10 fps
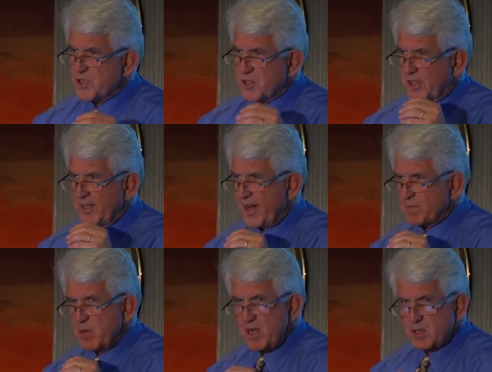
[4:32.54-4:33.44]
was to
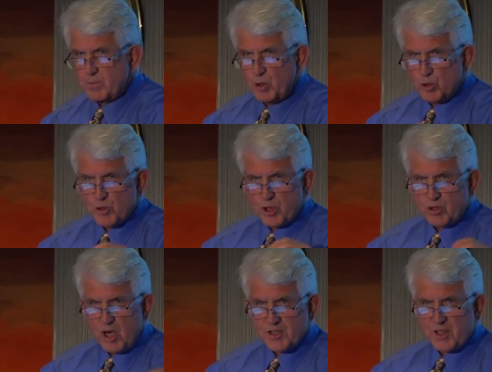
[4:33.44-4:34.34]
connect mini computers
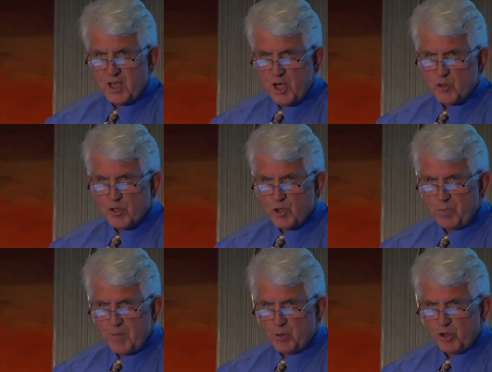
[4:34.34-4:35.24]
across the country so
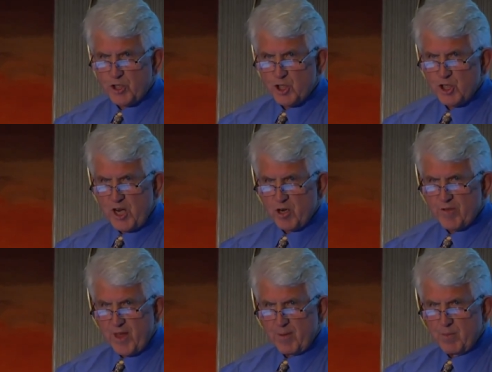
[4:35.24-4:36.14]
people could share
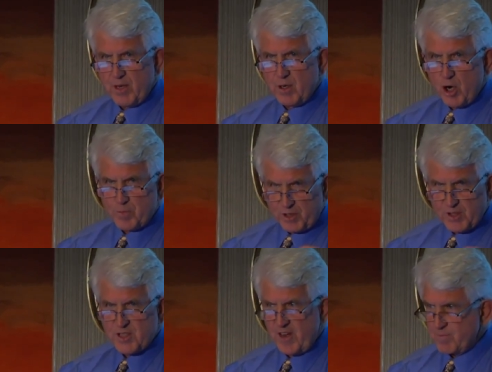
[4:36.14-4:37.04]
them, and ARPA
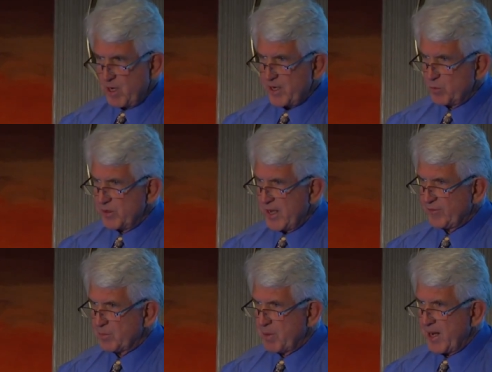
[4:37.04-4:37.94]
could save money, wouldn't
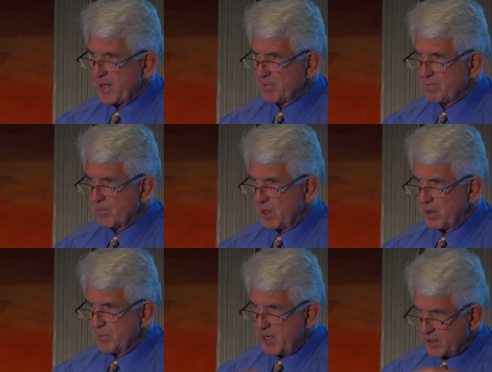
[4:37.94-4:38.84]
have to buy a,
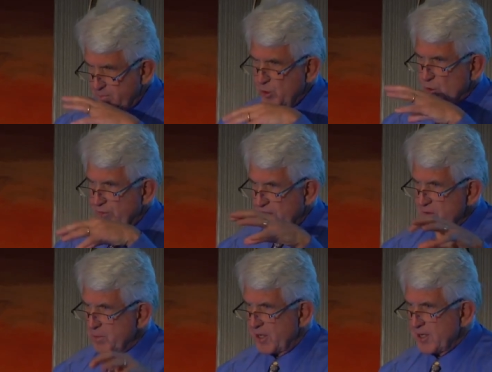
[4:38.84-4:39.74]
a mini computer for
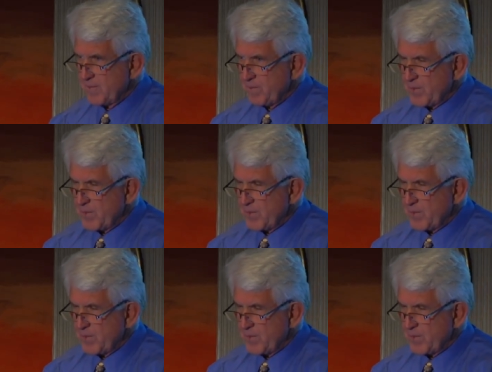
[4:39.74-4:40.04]
everybody.